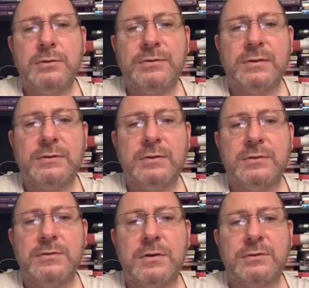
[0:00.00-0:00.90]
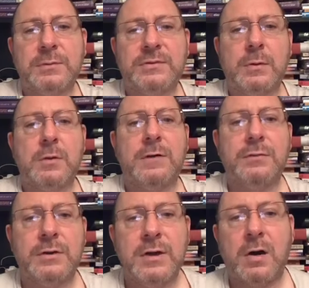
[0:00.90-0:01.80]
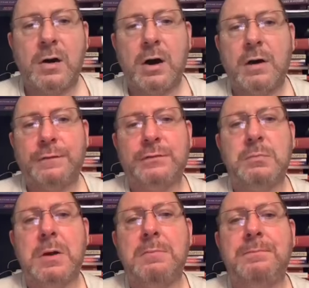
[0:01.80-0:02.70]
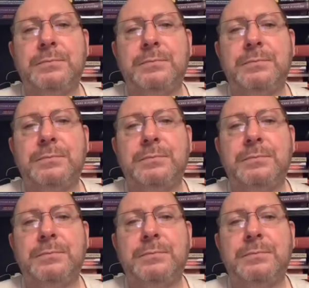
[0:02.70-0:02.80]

said that it's nice to be someone other than Arthur's mum